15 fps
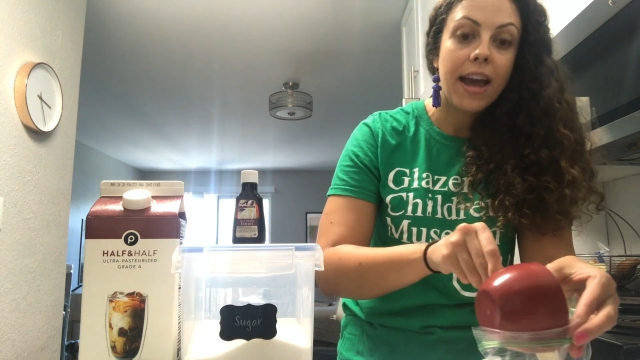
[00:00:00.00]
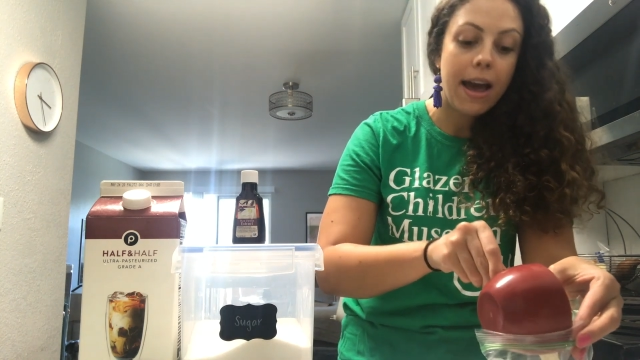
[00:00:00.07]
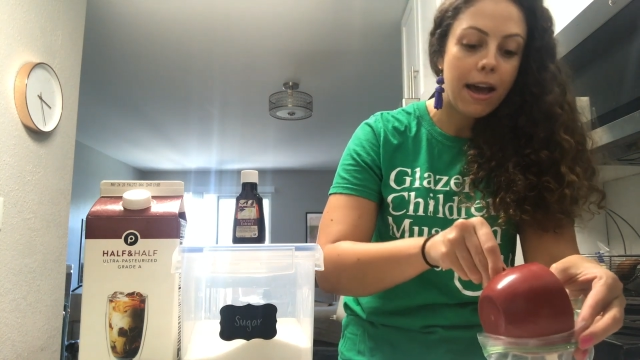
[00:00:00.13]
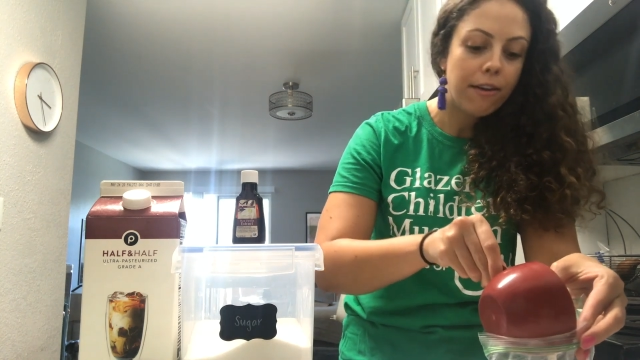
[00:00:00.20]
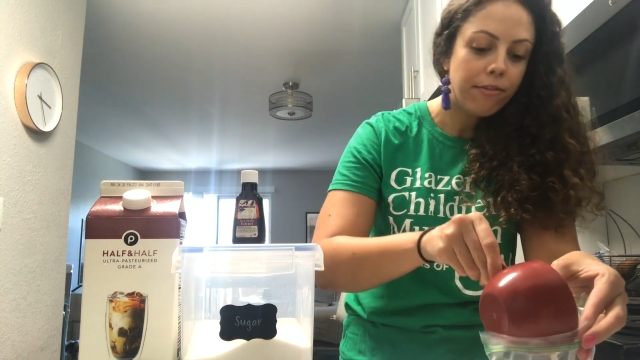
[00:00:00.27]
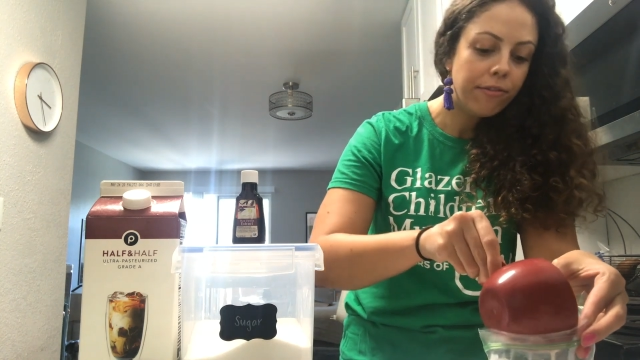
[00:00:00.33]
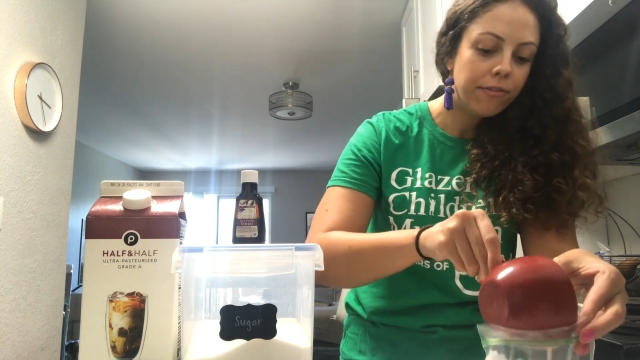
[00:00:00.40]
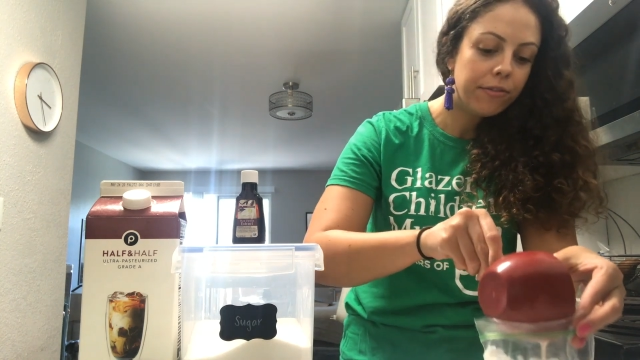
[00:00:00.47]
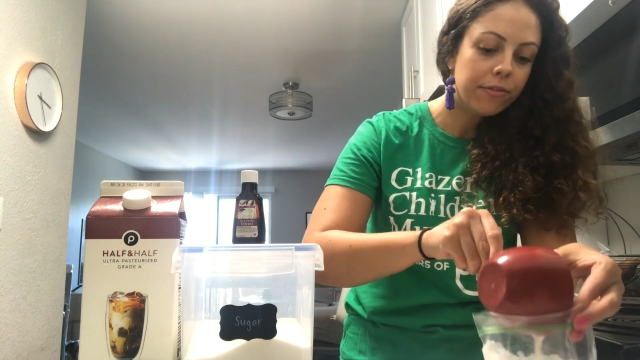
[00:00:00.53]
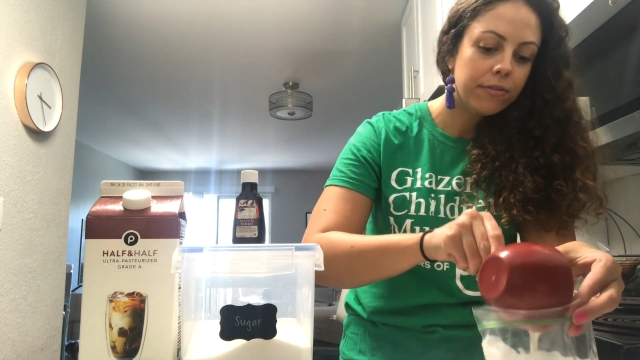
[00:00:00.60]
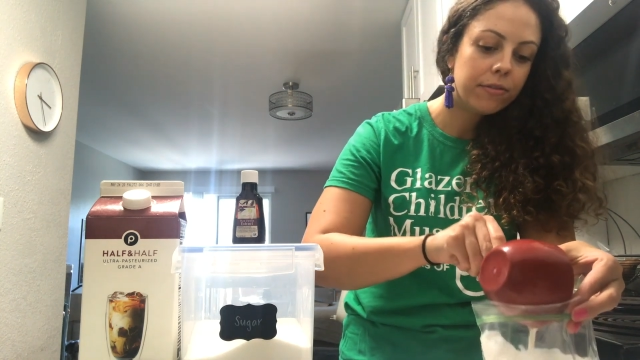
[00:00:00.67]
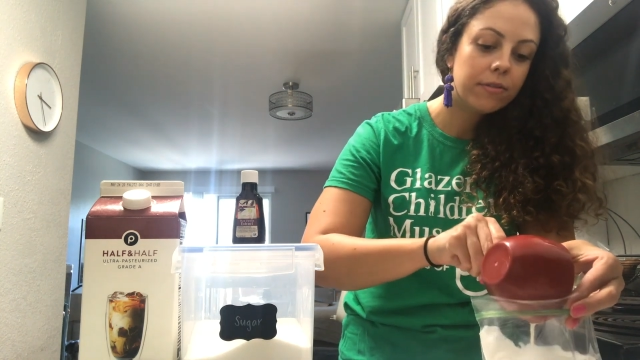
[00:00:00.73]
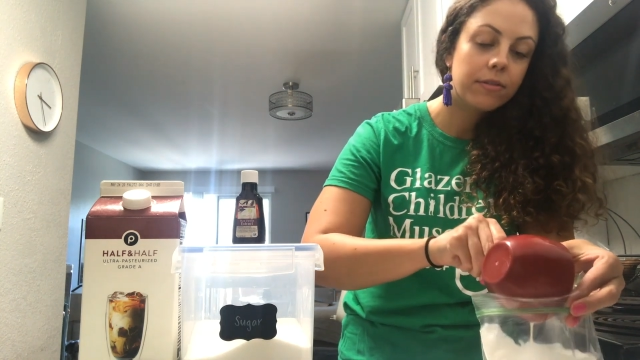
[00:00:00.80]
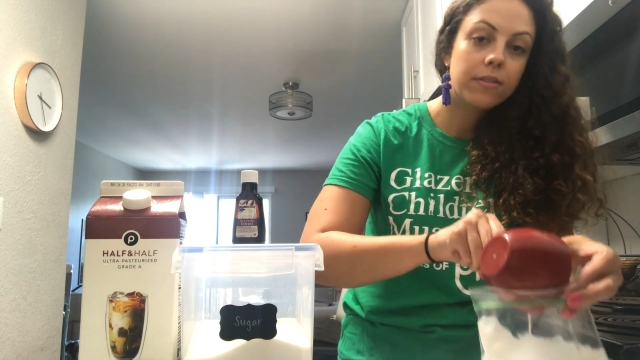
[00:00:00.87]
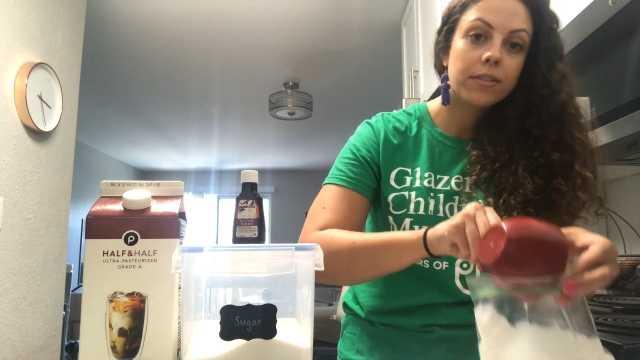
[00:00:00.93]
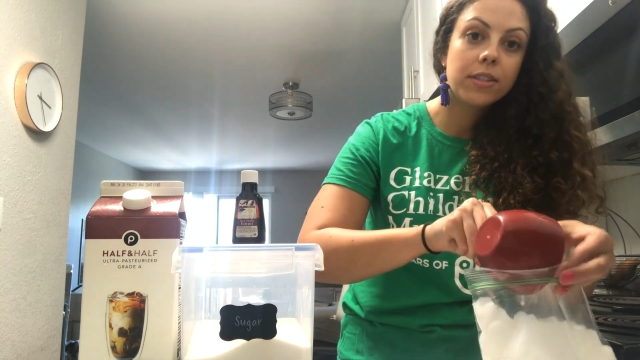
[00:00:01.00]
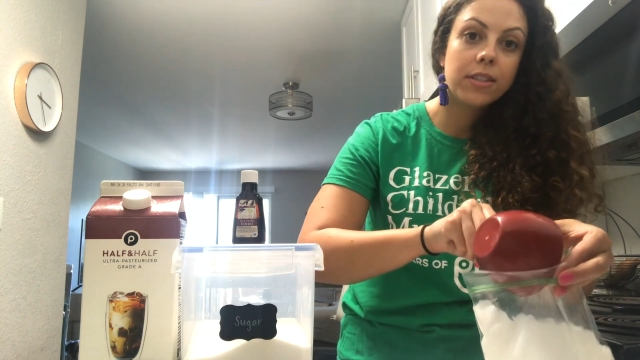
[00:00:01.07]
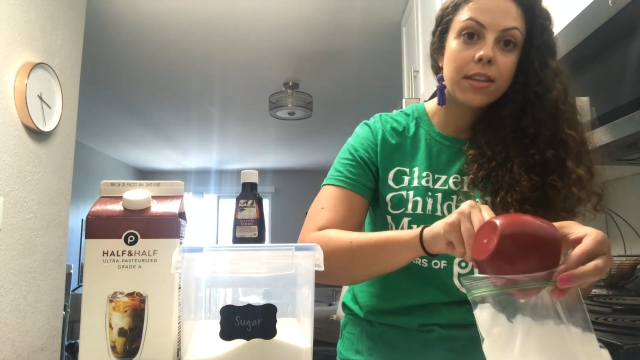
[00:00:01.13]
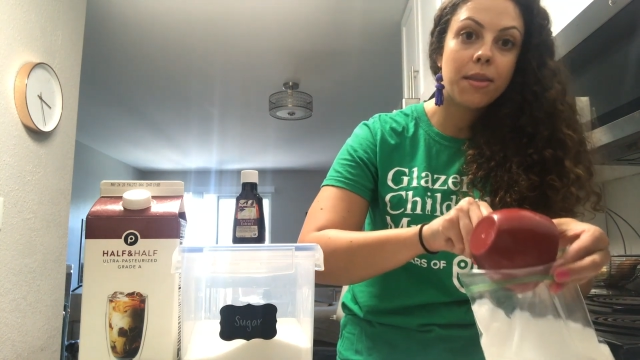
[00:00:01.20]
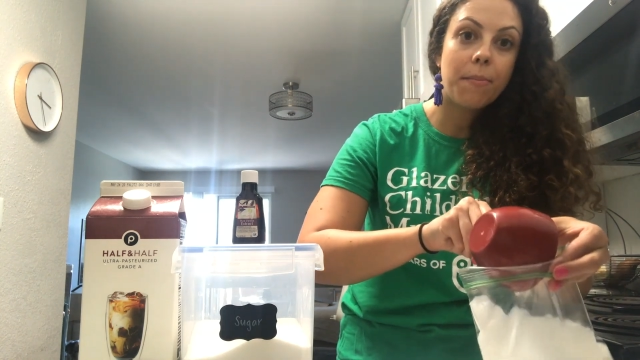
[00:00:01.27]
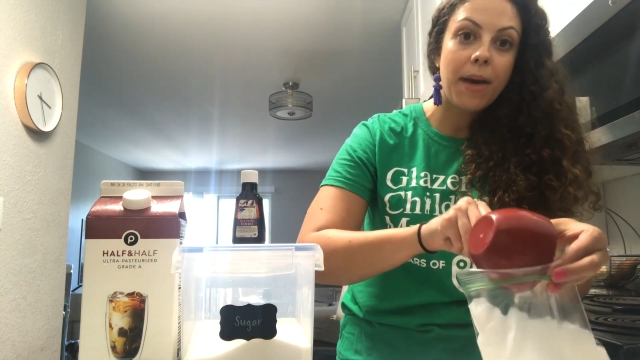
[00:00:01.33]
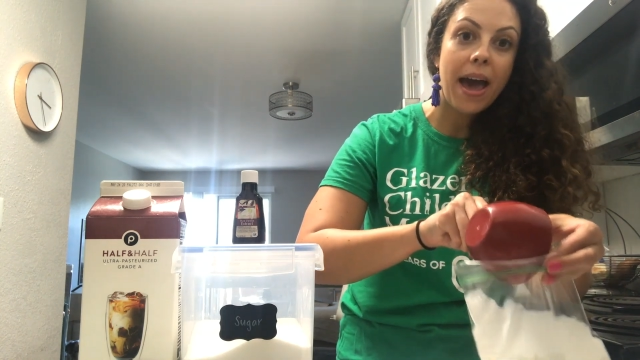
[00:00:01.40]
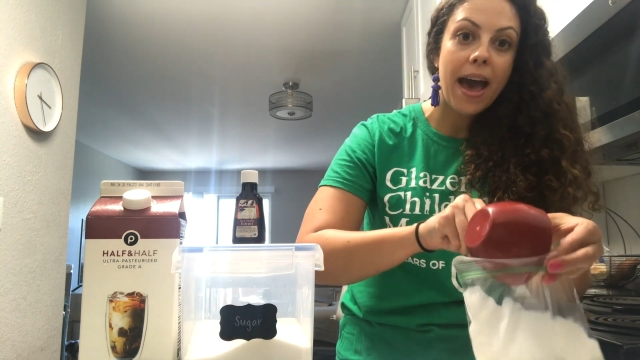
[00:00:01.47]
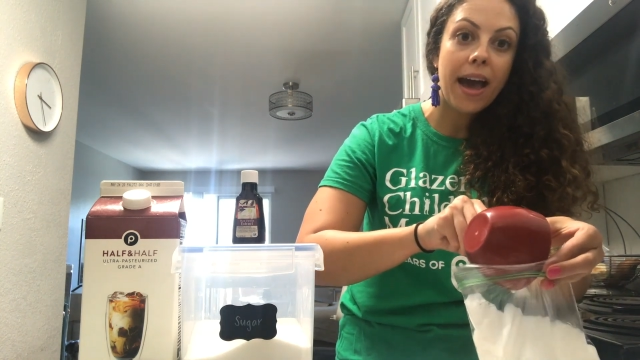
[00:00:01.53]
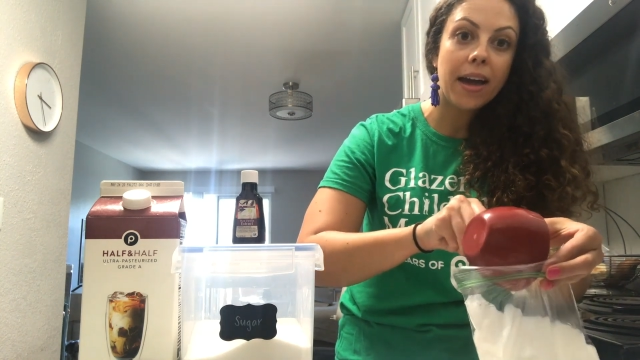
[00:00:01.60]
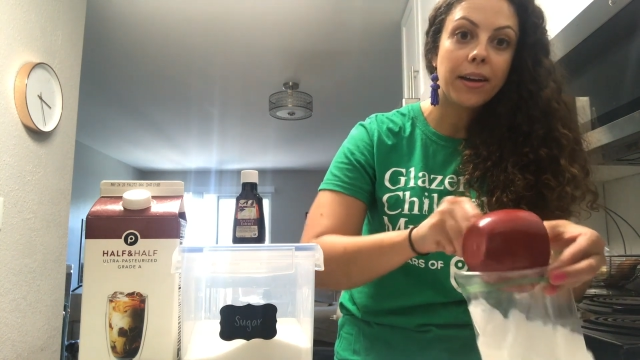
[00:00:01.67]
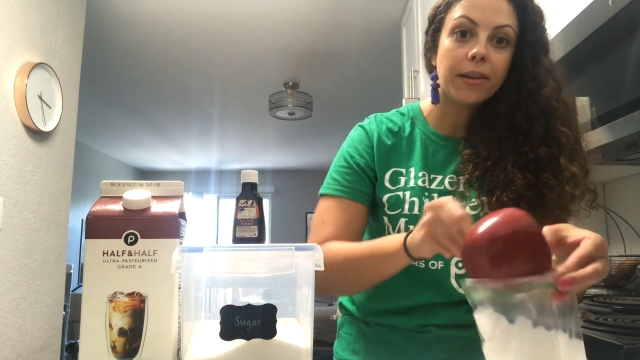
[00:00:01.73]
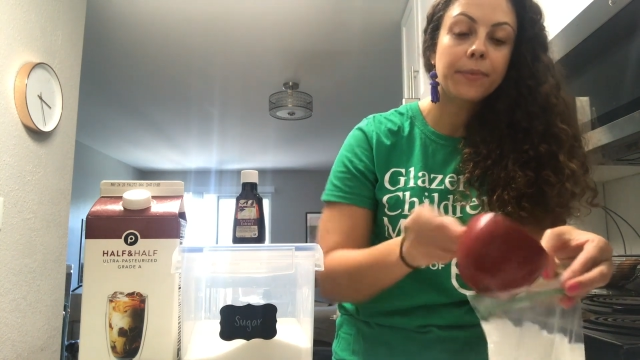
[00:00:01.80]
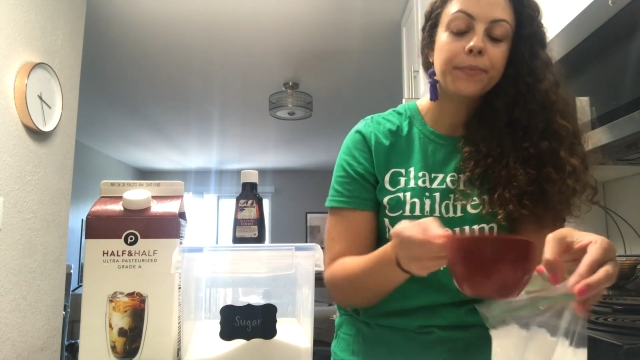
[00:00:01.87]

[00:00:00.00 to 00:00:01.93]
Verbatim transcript: half to the bag.